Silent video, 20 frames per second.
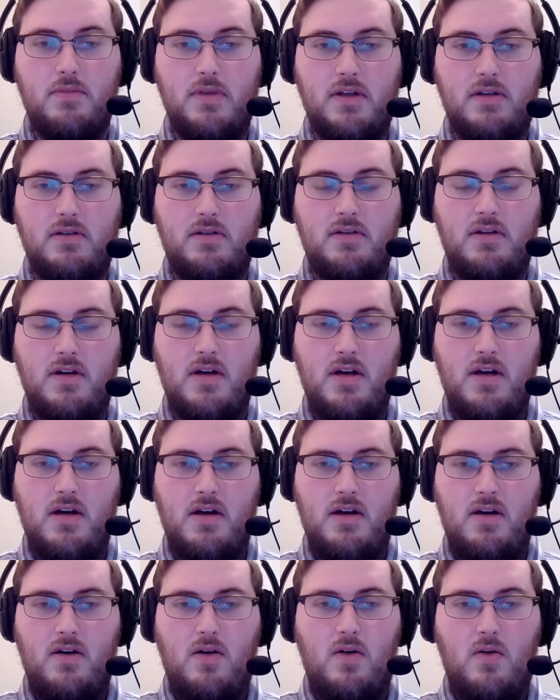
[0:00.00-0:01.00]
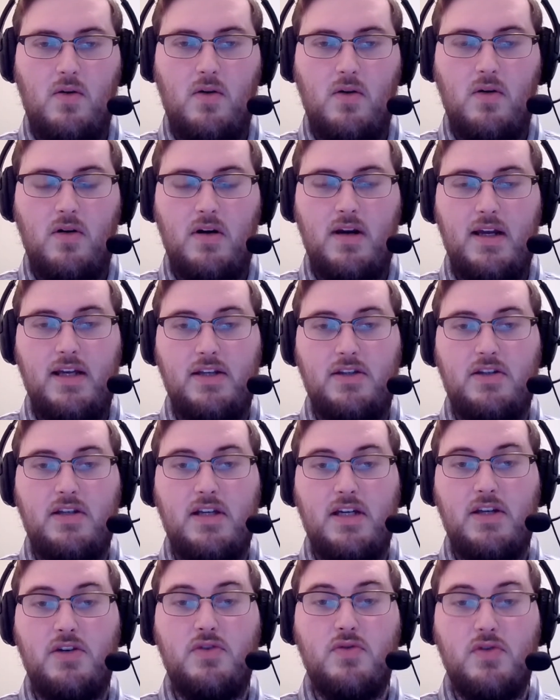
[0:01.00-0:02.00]
this or is to
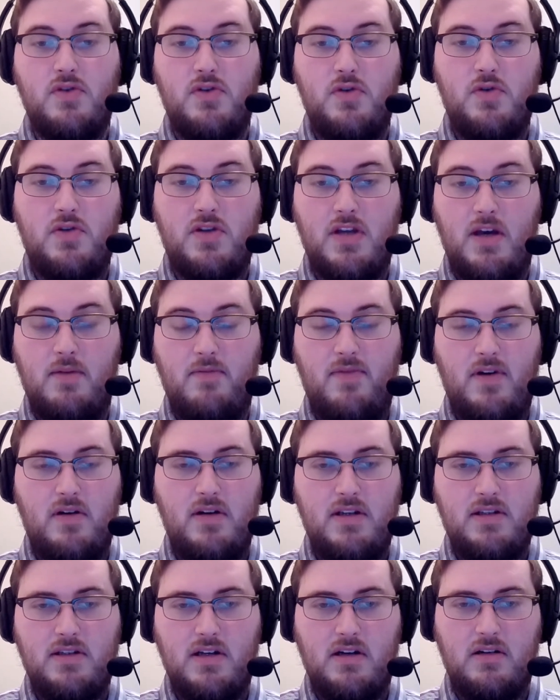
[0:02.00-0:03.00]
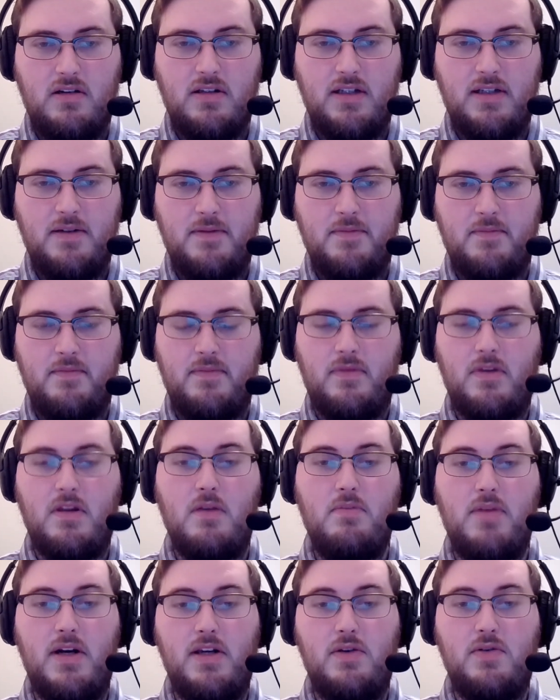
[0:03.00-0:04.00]
introduce them very subtly
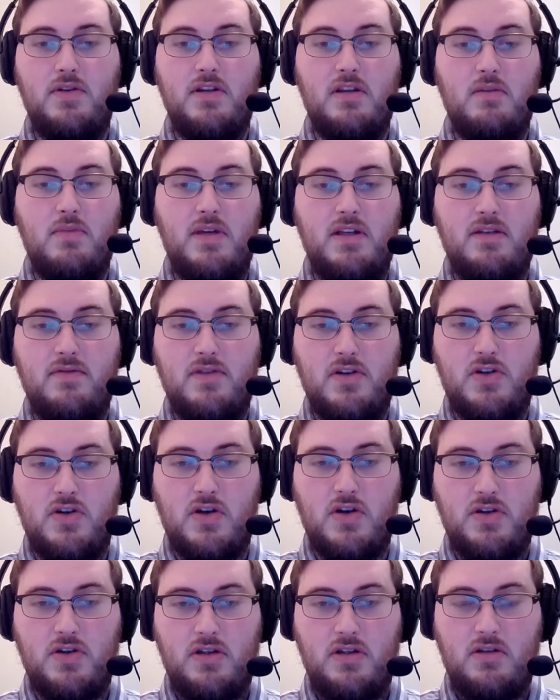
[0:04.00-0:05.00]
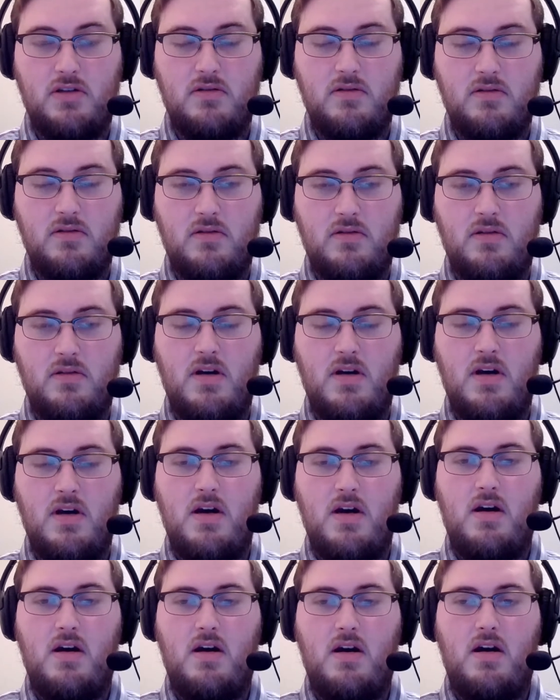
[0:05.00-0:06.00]
by using the means of the churches
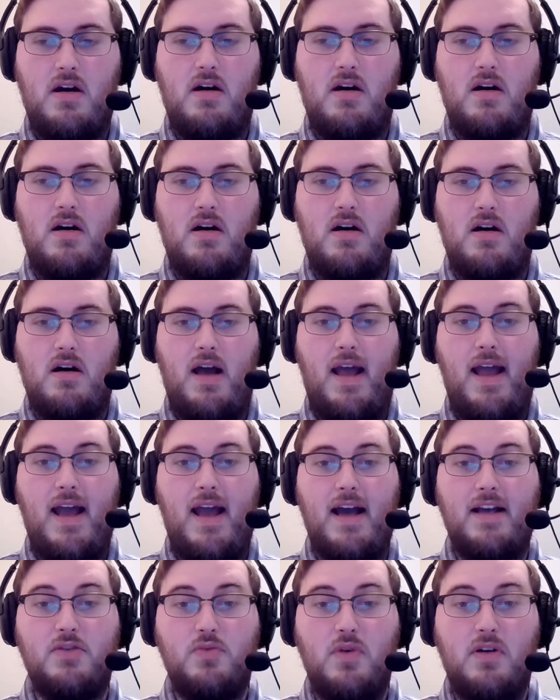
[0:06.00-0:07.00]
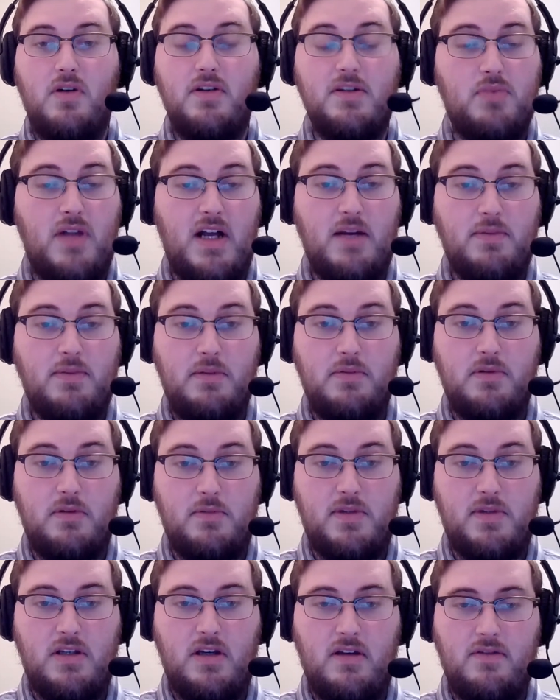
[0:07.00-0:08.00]
uh, as well as black people
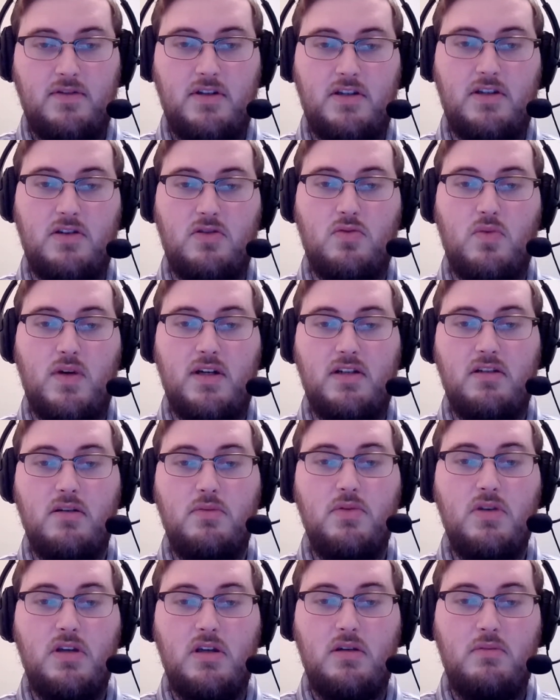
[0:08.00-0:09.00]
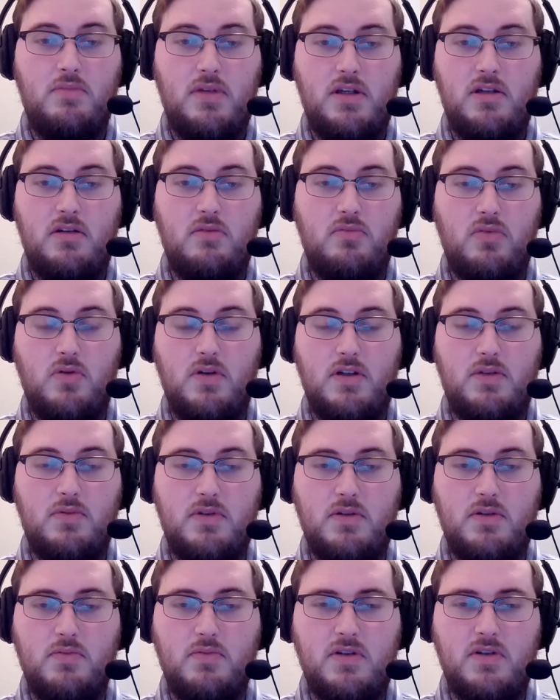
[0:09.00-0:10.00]
themselves. This is why W.E.B. Du Bois
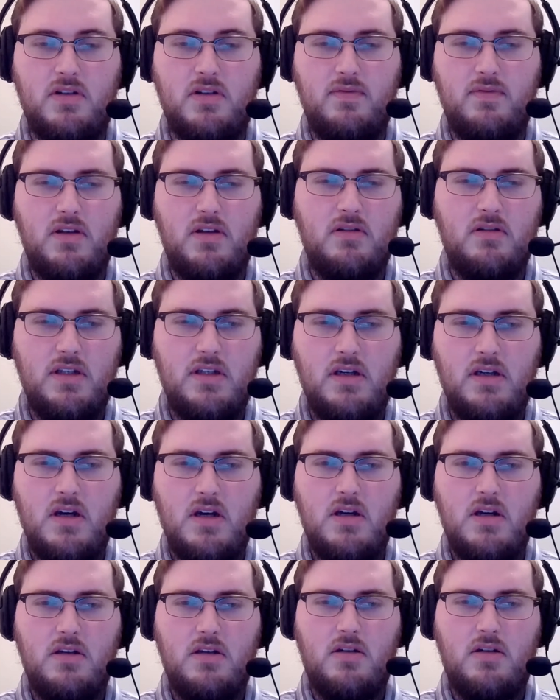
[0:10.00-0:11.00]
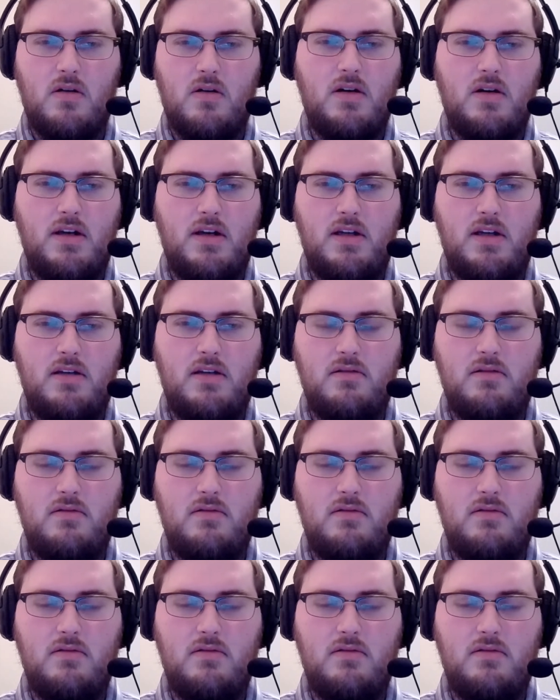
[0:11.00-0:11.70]
was specifically targeted